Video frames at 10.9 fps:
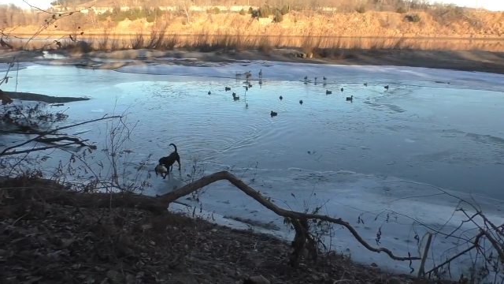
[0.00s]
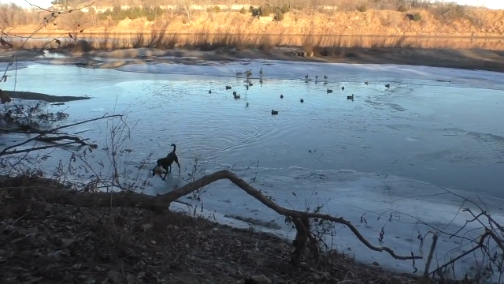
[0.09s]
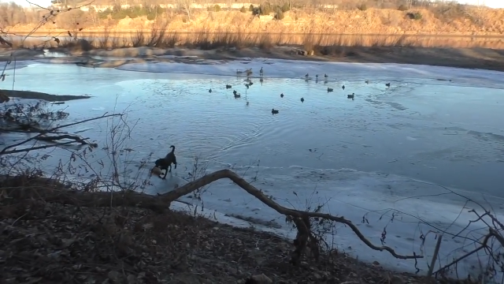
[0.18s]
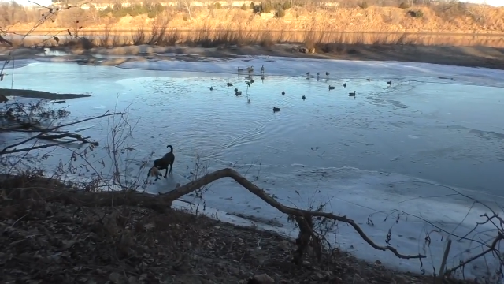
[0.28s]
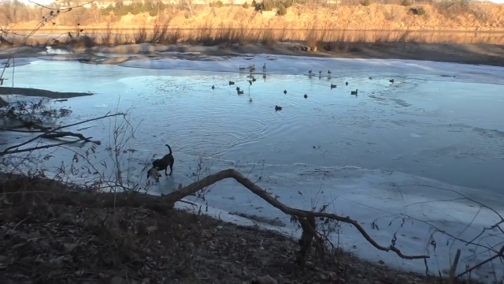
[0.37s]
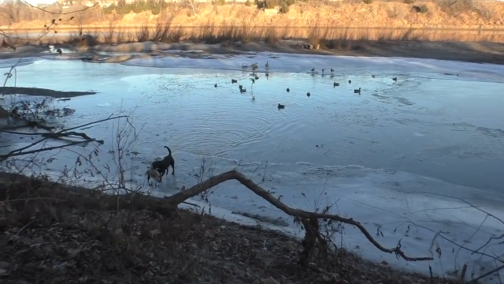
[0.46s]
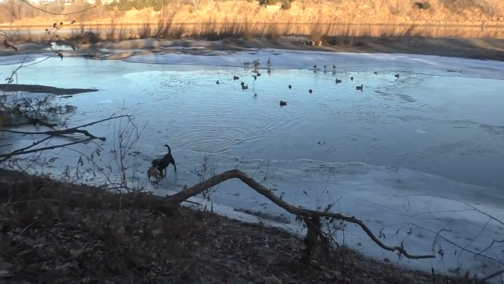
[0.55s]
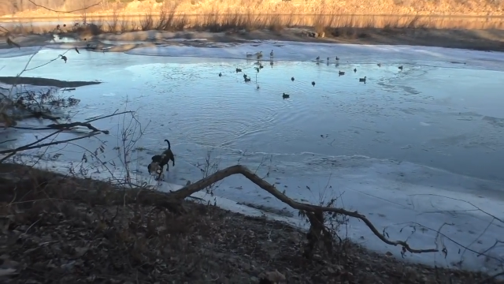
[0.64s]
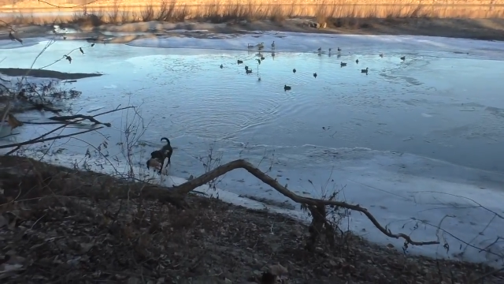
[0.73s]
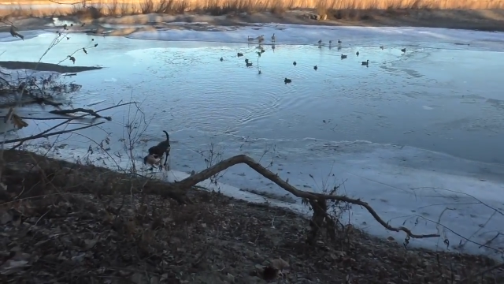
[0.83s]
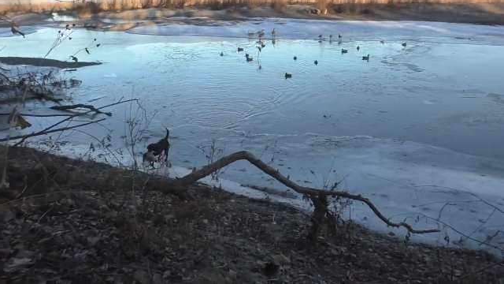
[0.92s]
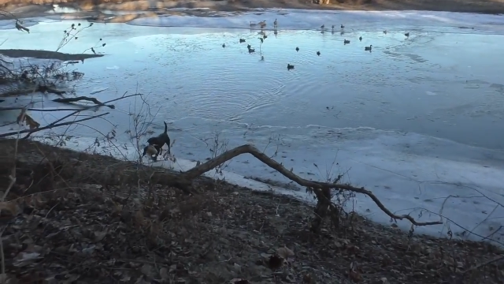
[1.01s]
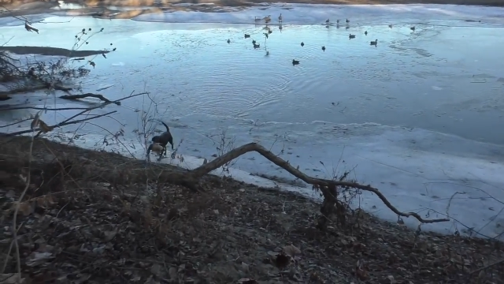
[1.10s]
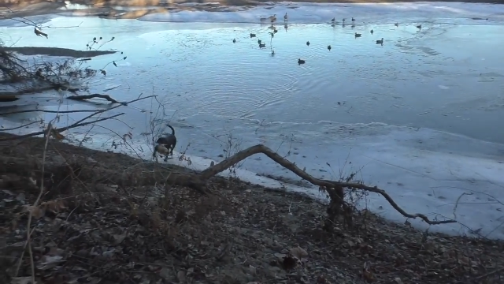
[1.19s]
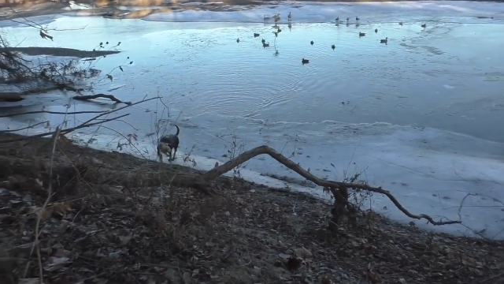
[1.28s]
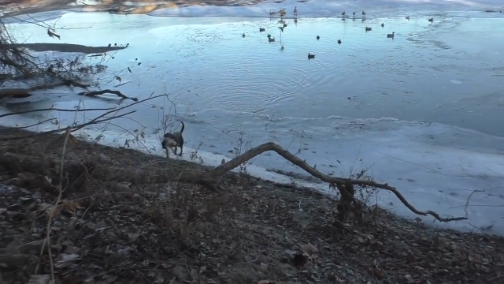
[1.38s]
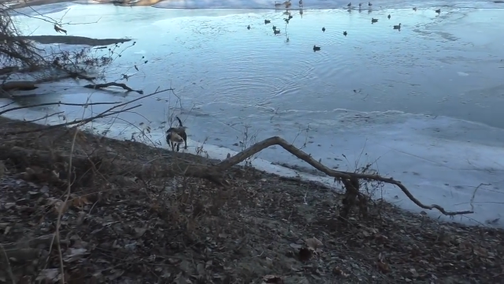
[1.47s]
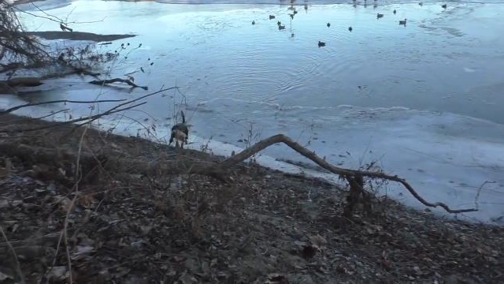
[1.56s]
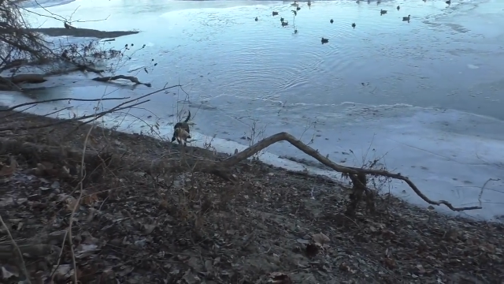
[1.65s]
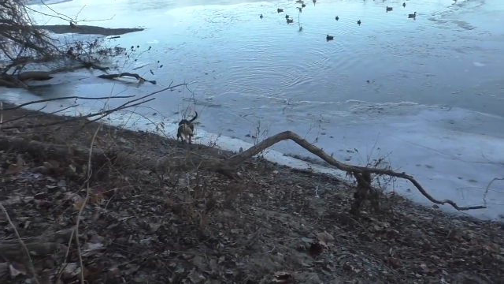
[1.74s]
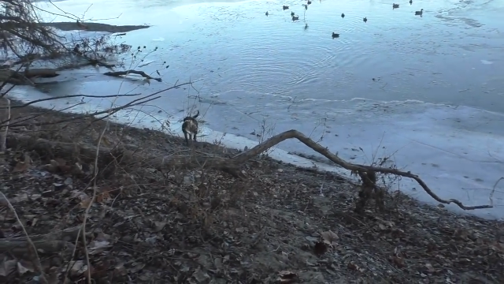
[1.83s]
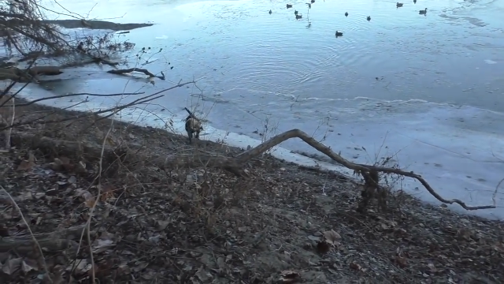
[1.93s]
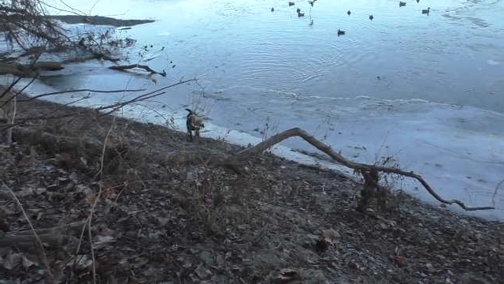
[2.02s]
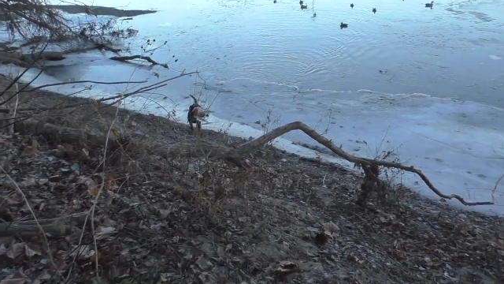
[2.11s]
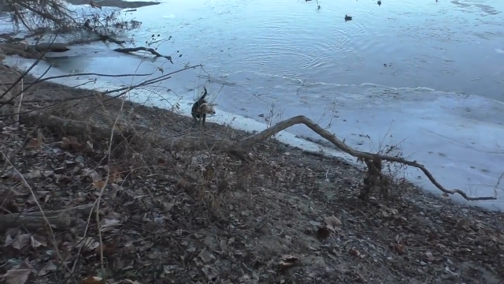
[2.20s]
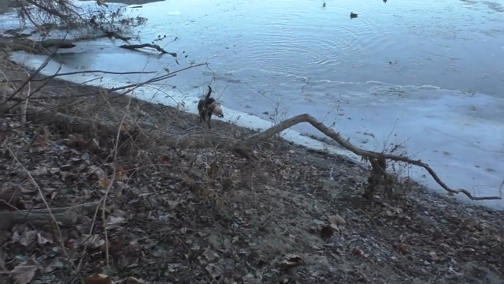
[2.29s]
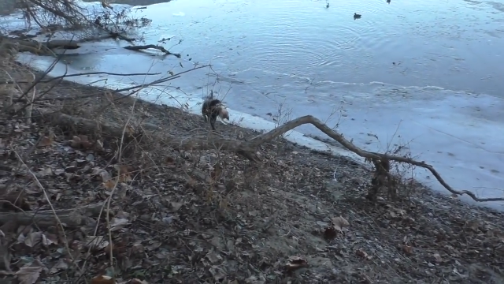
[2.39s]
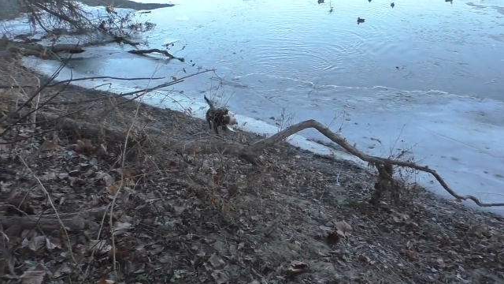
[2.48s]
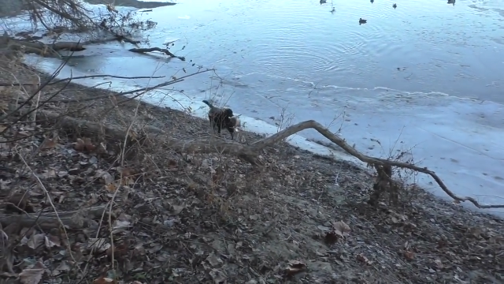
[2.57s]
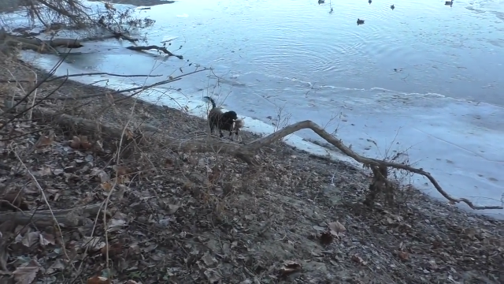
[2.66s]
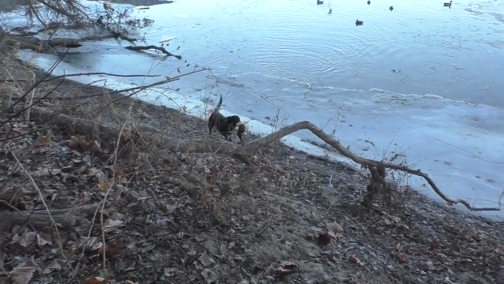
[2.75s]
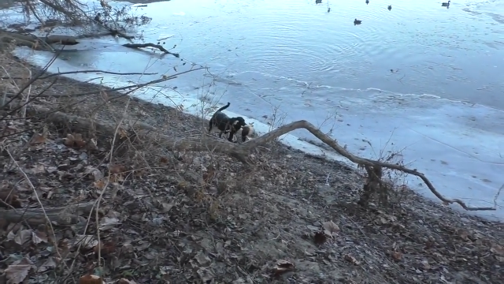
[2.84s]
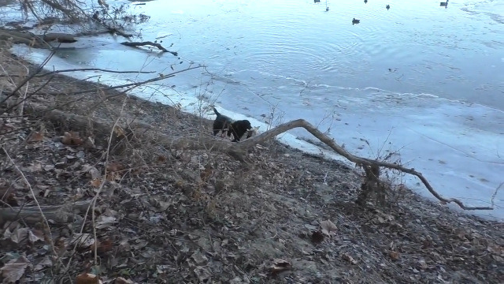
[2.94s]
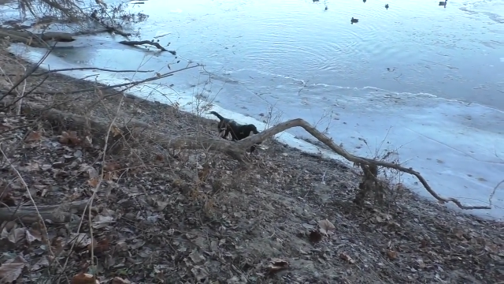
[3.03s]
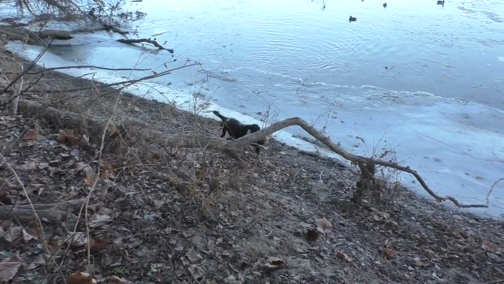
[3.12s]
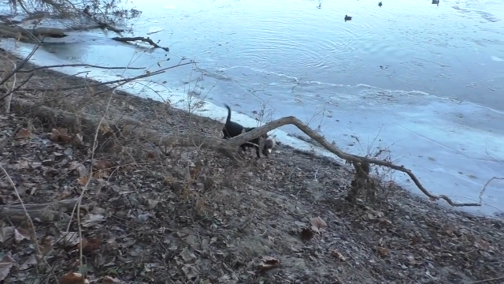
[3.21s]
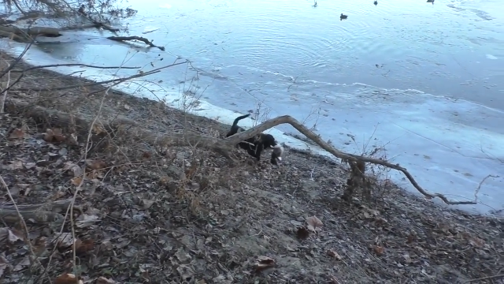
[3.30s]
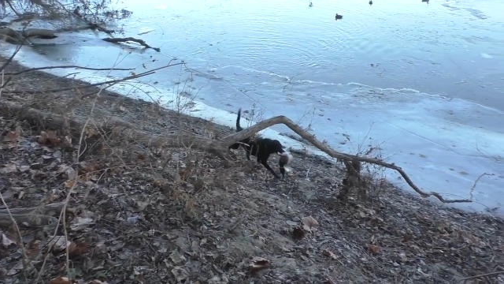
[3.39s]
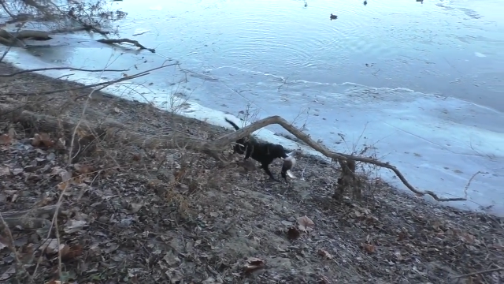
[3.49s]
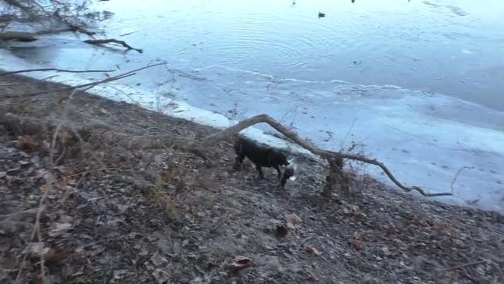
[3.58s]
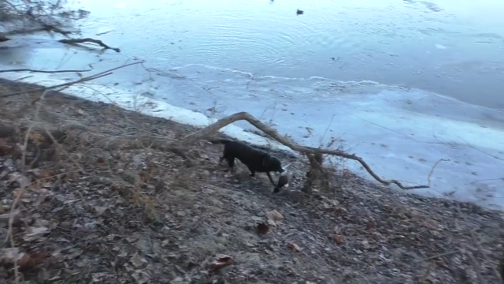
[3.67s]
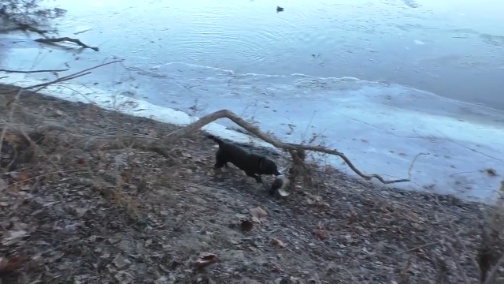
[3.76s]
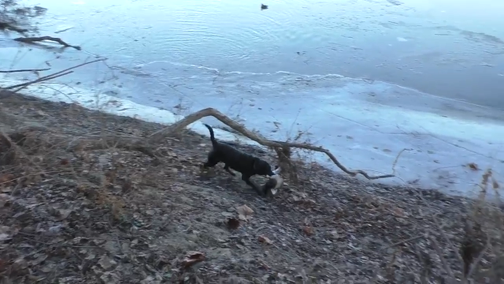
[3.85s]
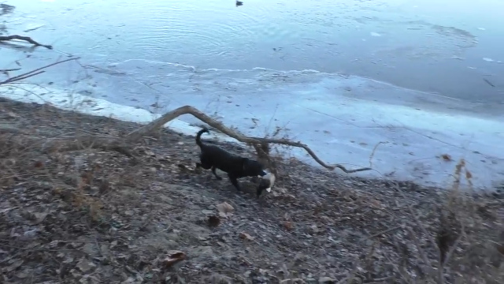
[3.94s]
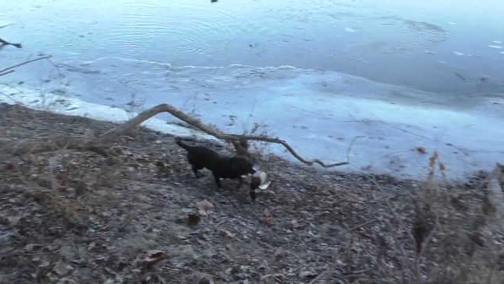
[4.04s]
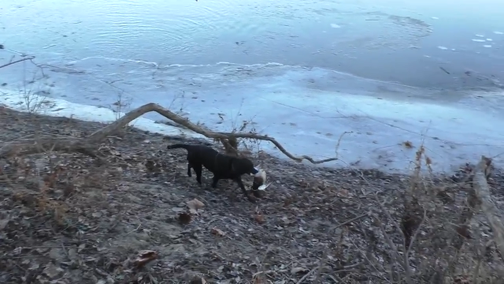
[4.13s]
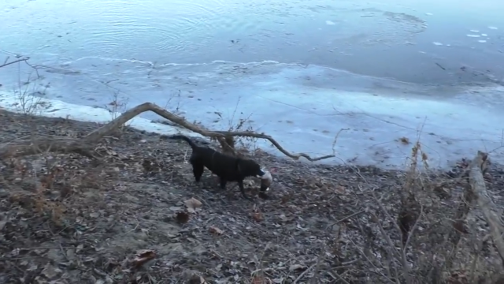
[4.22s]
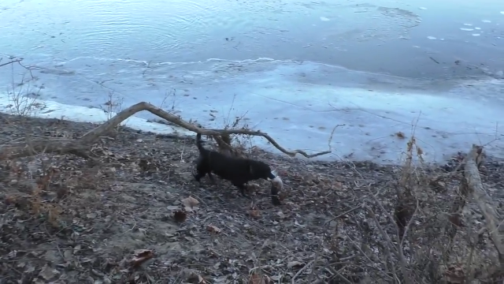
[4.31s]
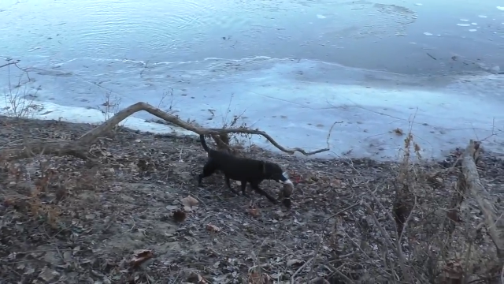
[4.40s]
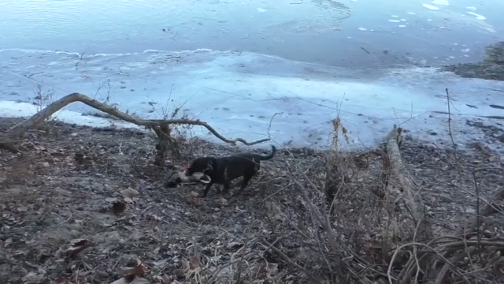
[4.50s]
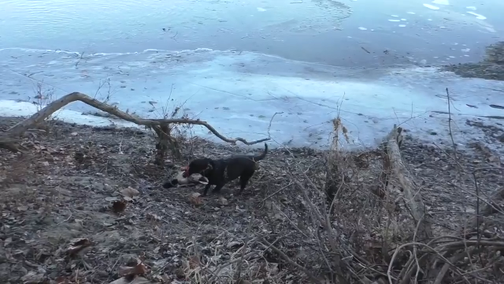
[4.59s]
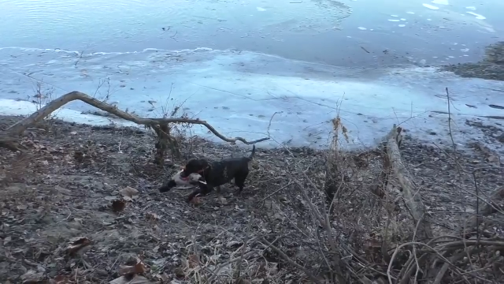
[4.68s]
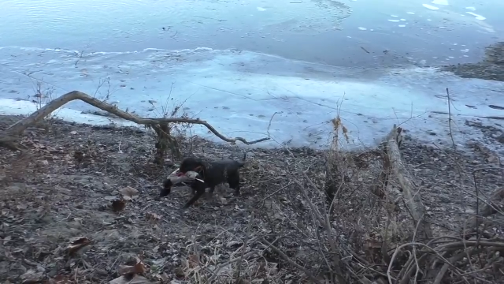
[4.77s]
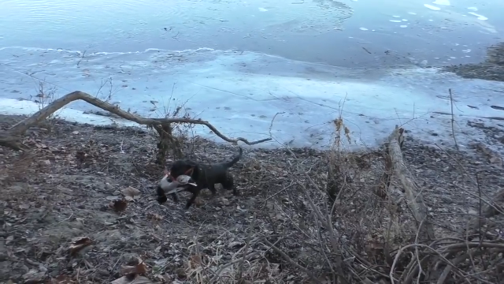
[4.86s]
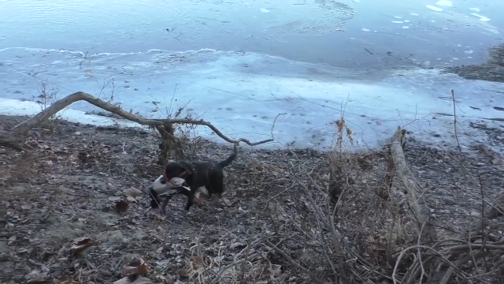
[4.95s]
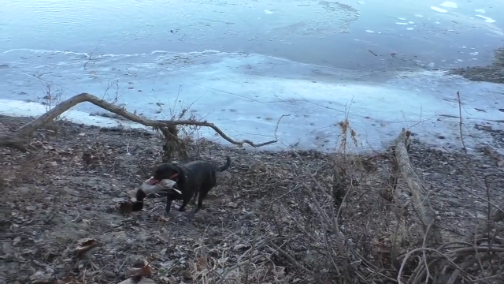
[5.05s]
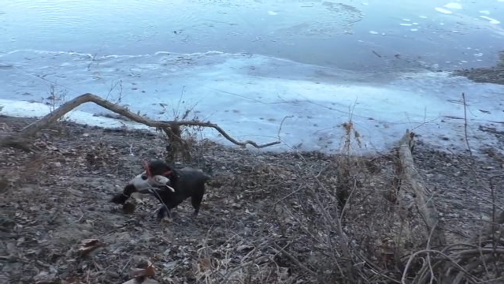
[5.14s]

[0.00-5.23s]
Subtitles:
Nobody's mouth can be seen.